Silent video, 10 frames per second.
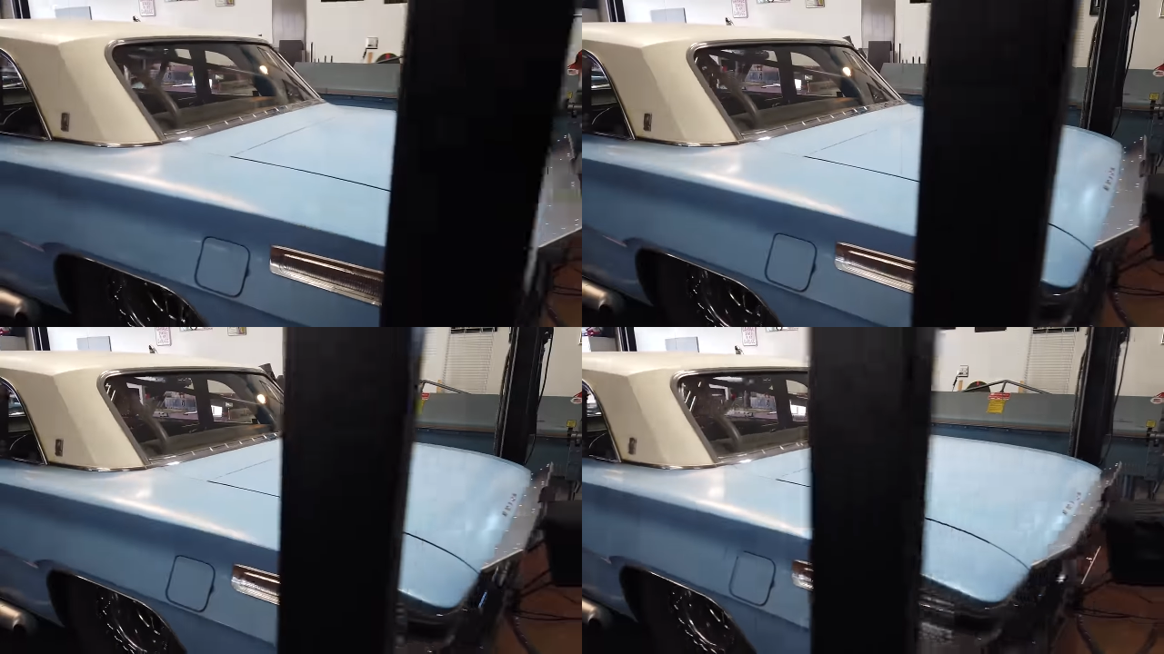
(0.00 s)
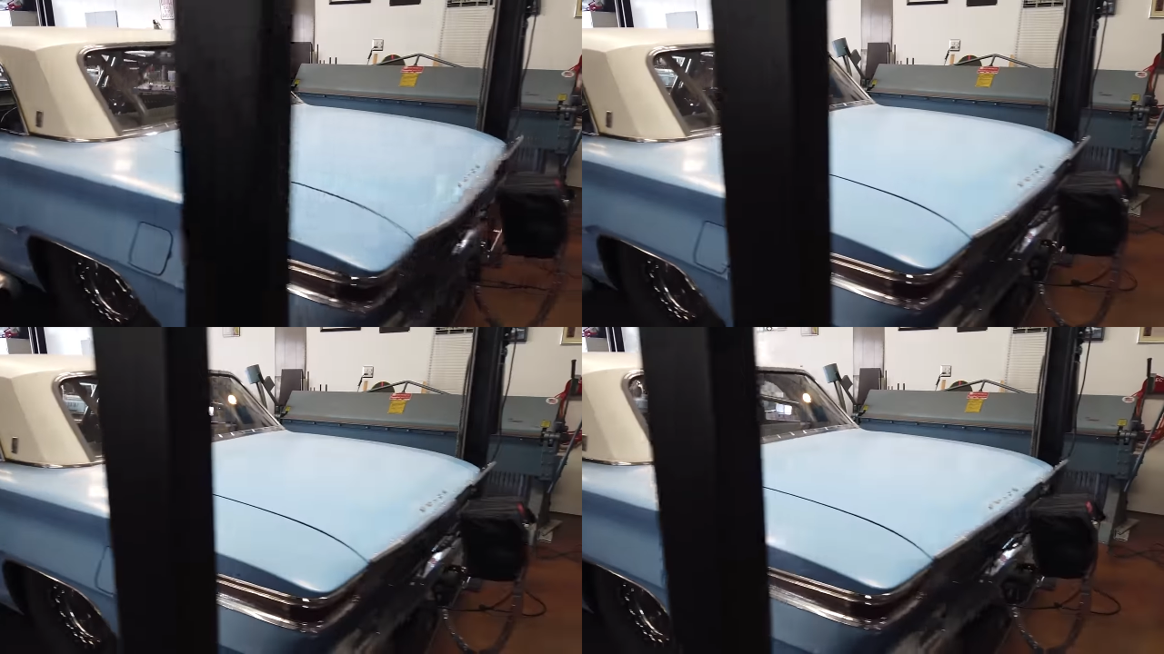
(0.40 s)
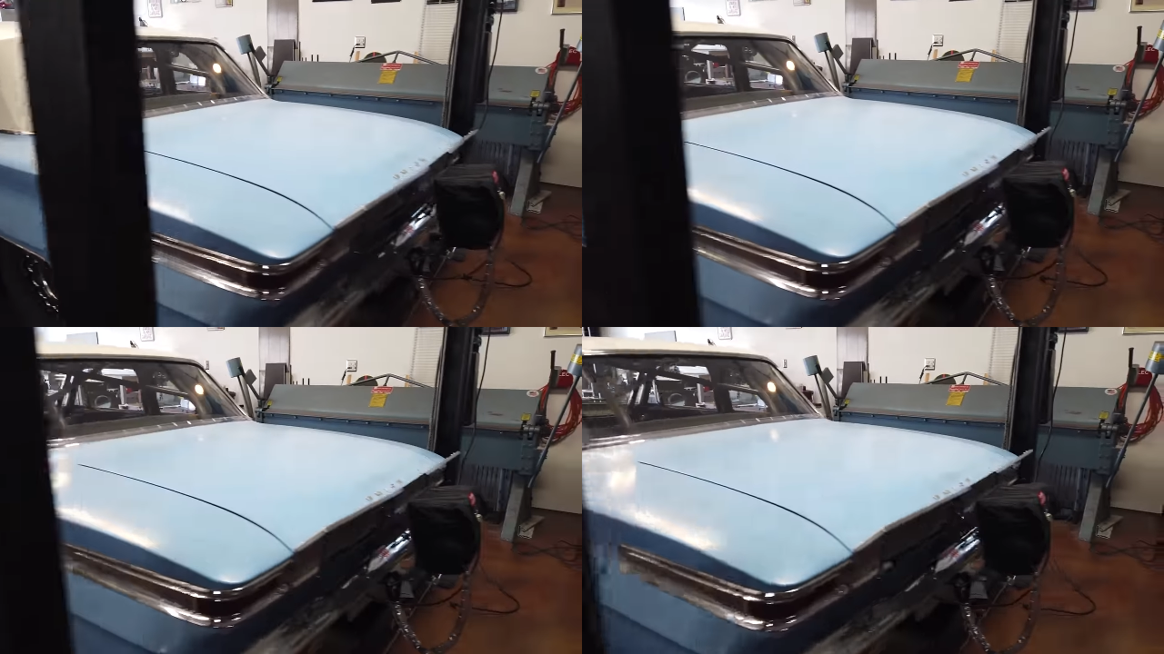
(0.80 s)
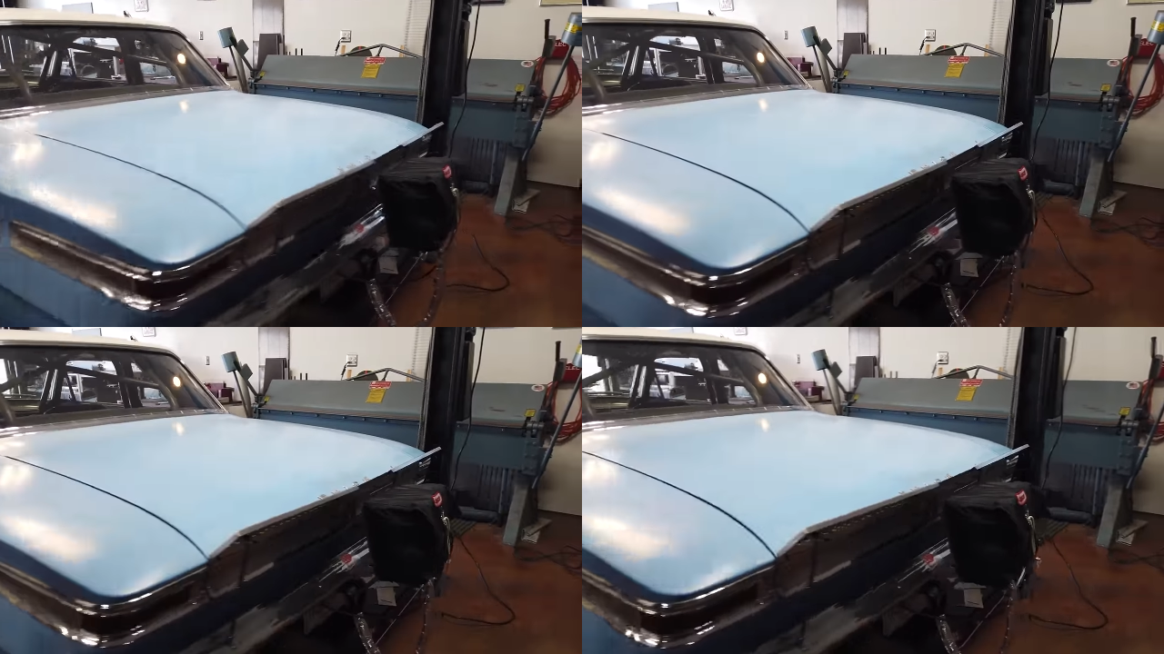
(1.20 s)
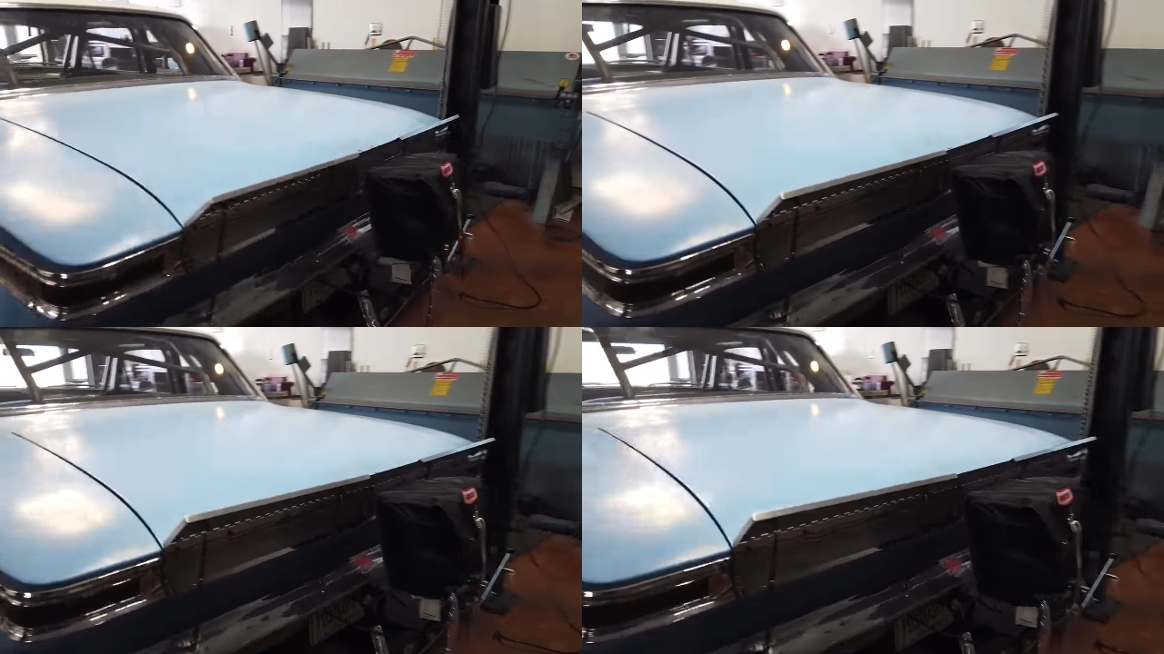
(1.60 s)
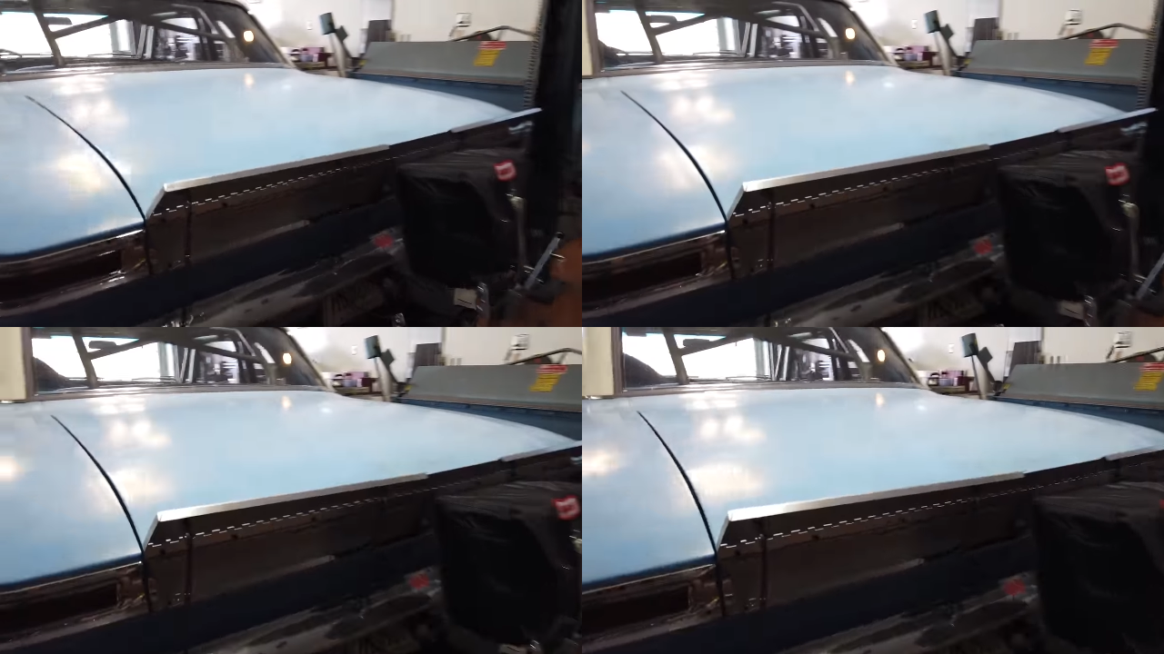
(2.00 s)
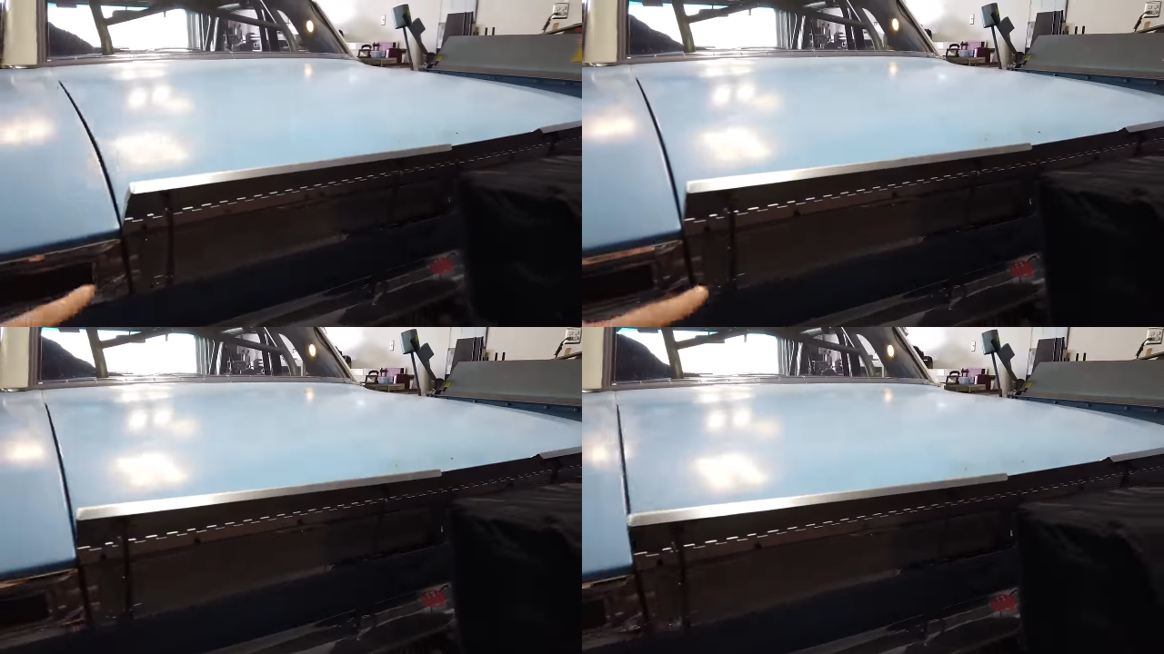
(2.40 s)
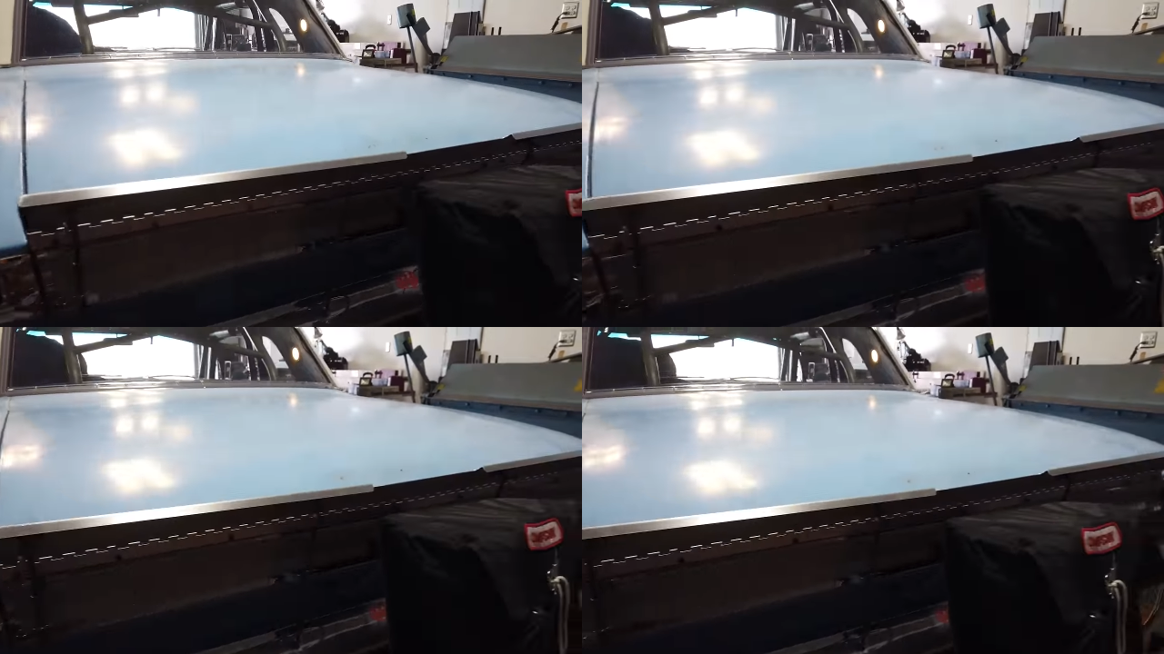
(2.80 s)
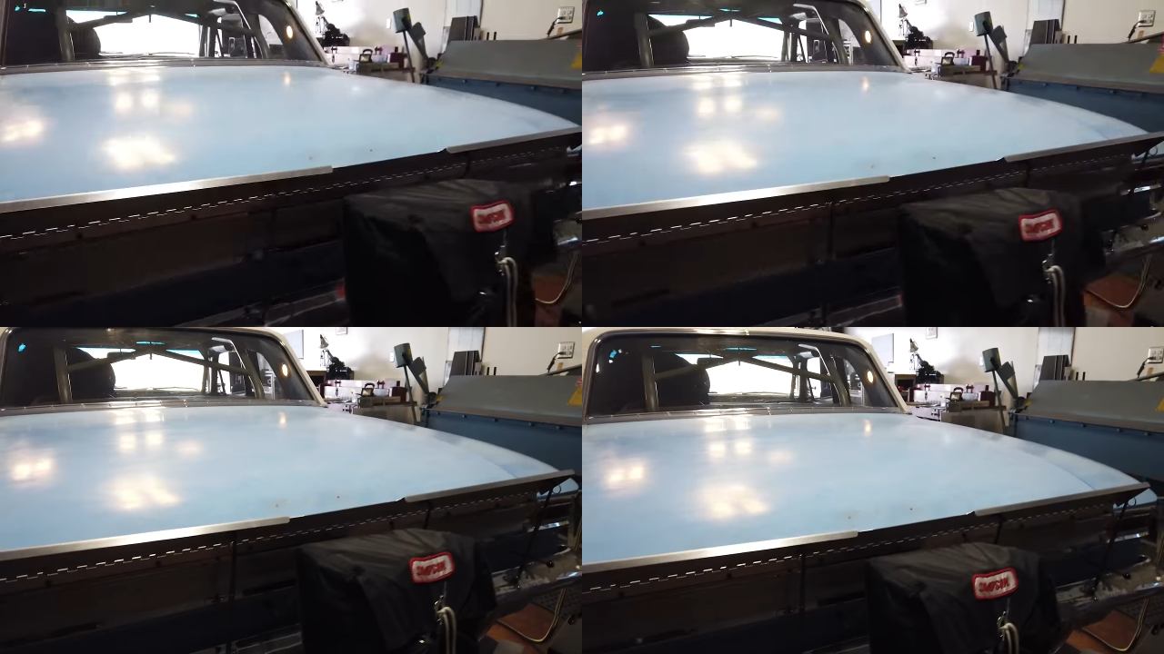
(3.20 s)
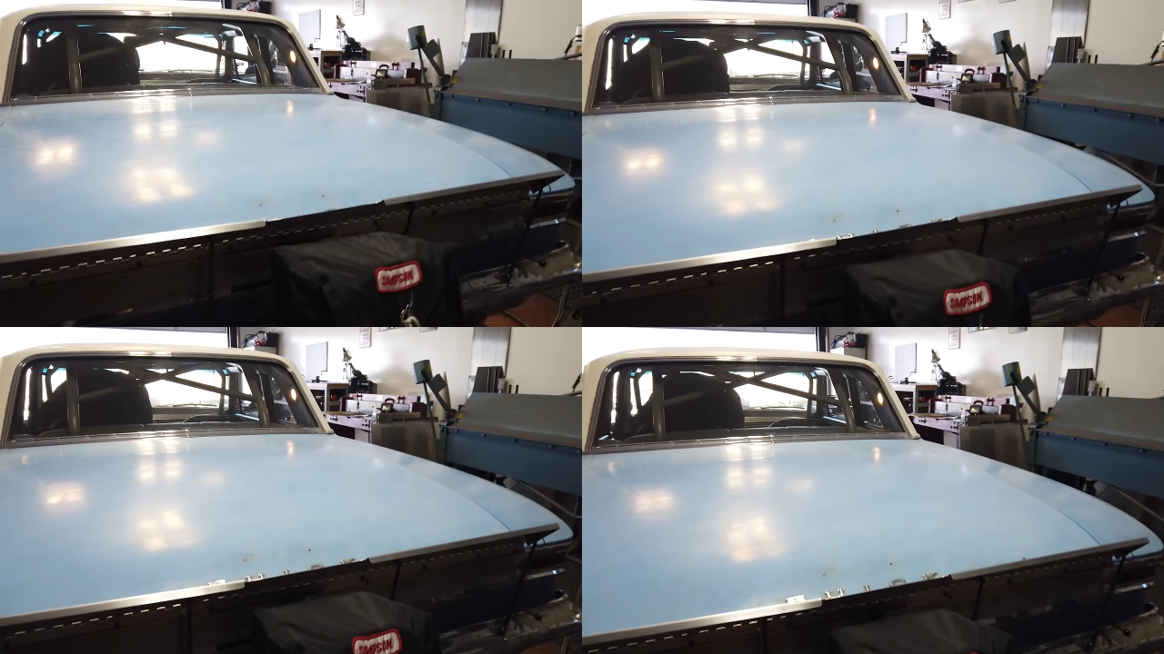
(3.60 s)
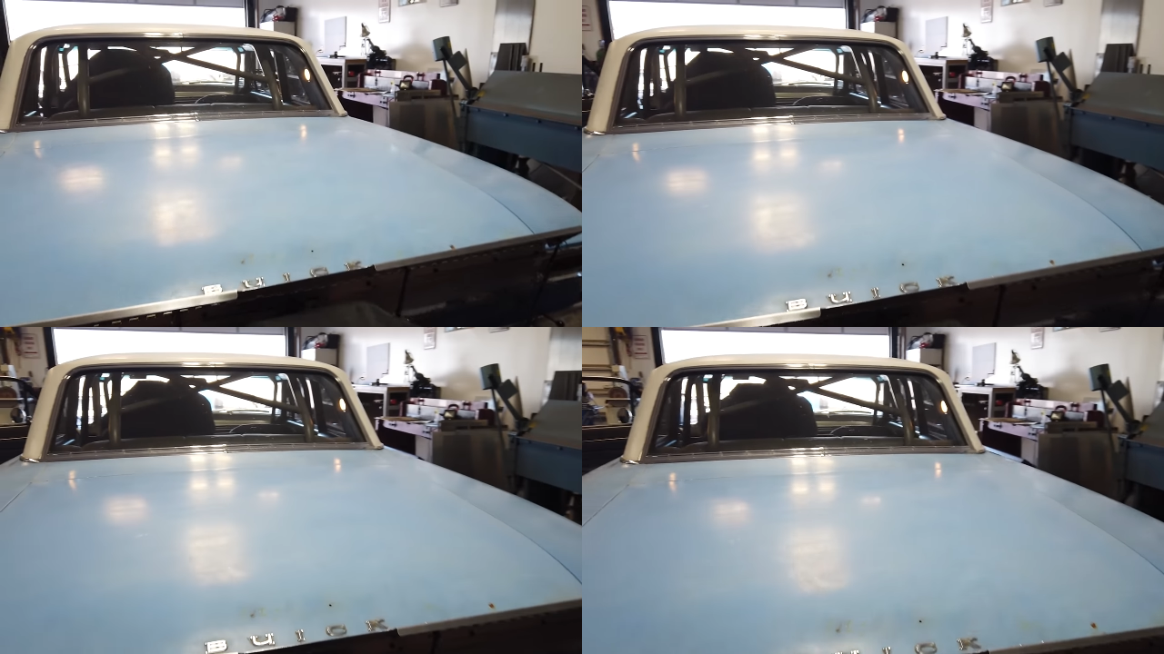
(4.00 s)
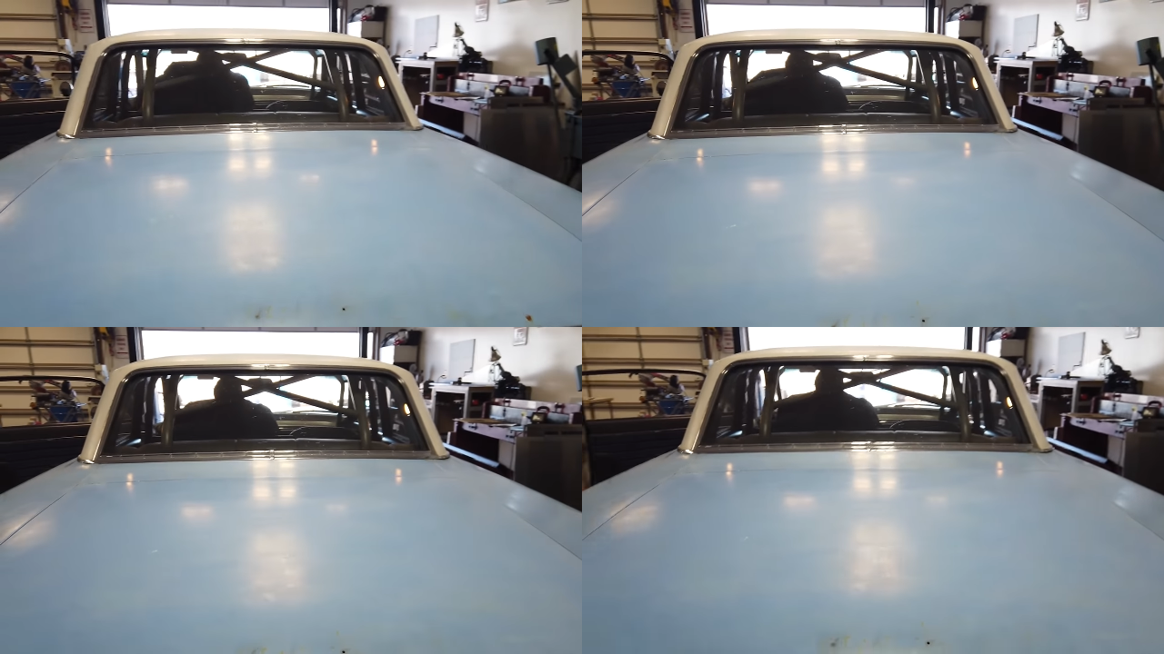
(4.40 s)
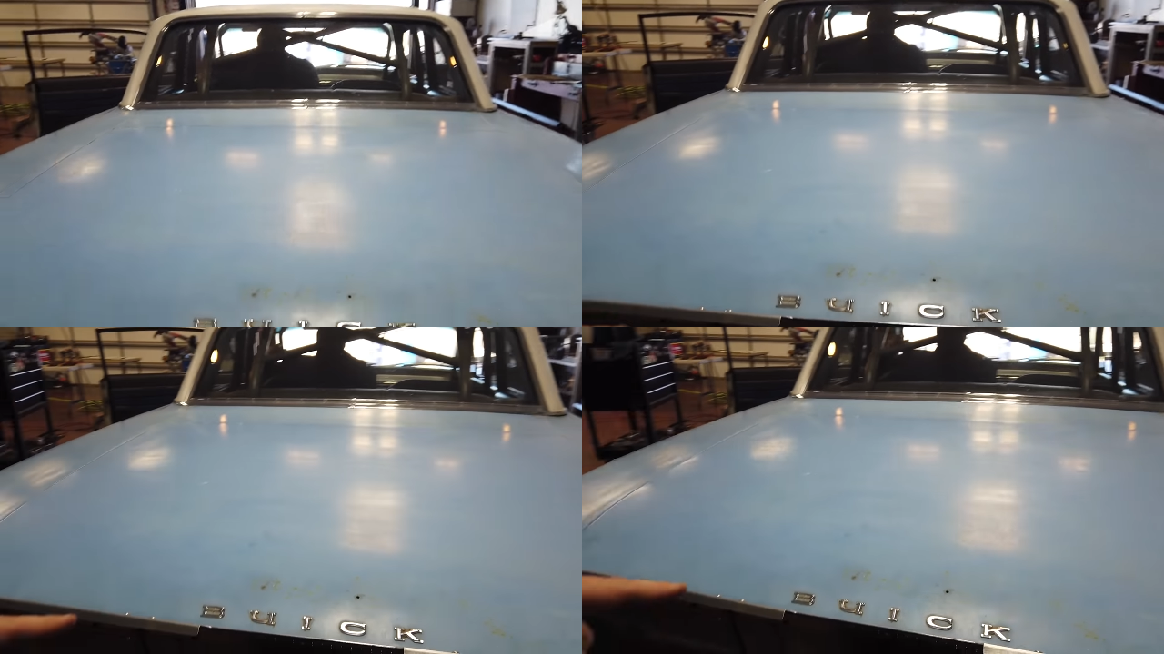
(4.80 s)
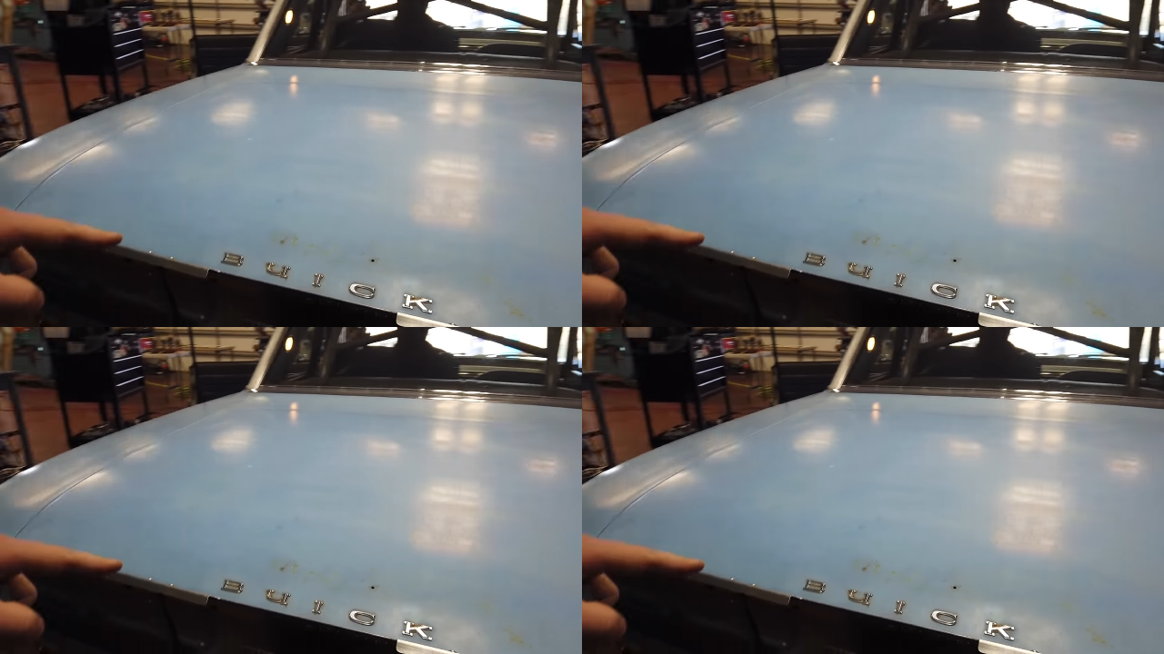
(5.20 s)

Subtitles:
Nobody's mouth can be seen.